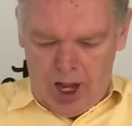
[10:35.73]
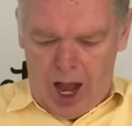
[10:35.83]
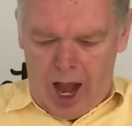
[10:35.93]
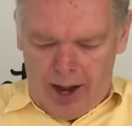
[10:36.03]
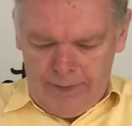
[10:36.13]

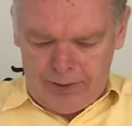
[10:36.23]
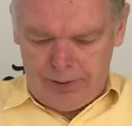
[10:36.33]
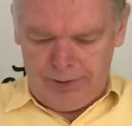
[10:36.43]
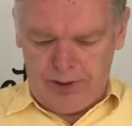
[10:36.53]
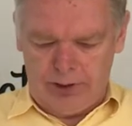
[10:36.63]
of
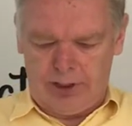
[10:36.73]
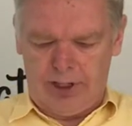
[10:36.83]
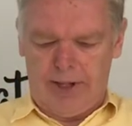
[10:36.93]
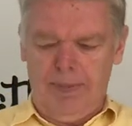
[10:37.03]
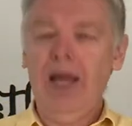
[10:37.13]

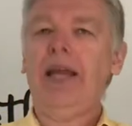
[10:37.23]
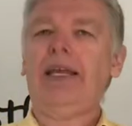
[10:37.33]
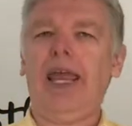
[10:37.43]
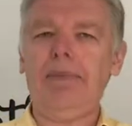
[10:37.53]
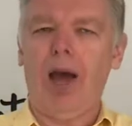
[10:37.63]
Jerusalem,
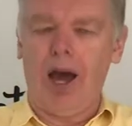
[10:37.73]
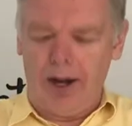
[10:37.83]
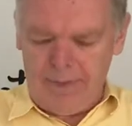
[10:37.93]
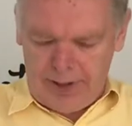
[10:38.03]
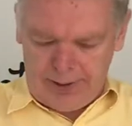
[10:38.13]
came
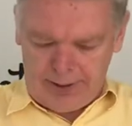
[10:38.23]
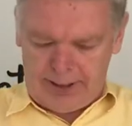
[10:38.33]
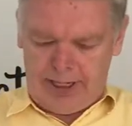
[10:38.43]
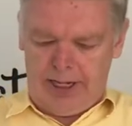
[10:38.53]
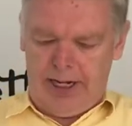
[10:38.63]
out of their
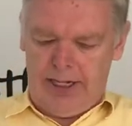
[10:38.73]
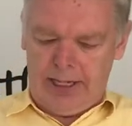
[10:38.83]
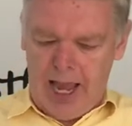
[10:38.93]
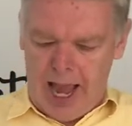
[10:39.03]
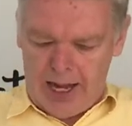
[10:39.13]
cities
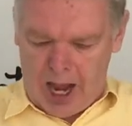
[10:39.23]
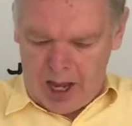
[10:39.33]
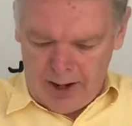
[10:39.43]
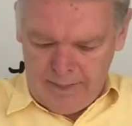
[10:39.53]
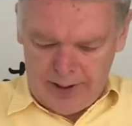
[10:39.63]
and
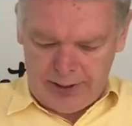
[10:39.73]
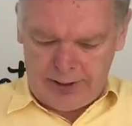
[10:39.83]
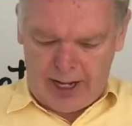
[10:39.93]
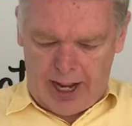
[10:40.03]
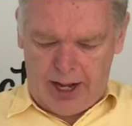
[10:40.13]
out of their
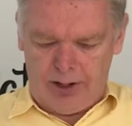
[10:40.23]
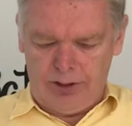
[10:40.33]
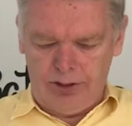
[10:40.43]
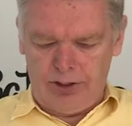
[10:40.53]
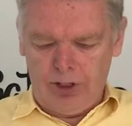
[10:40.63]

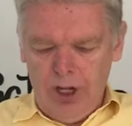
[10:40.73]
towns